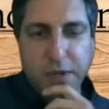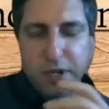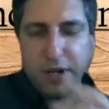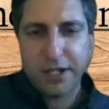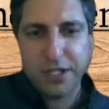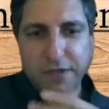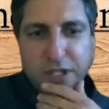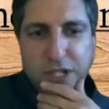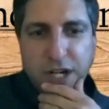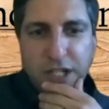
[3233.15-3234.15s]
Under actually, if you
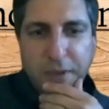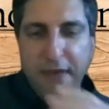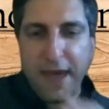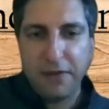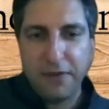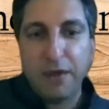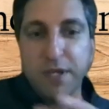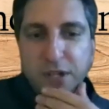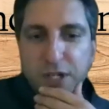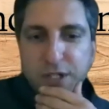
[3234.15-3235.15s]
could share a little bit, and that that
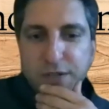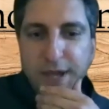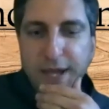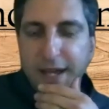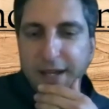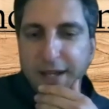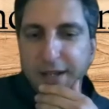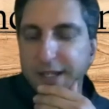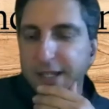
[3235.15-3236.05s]
research uh,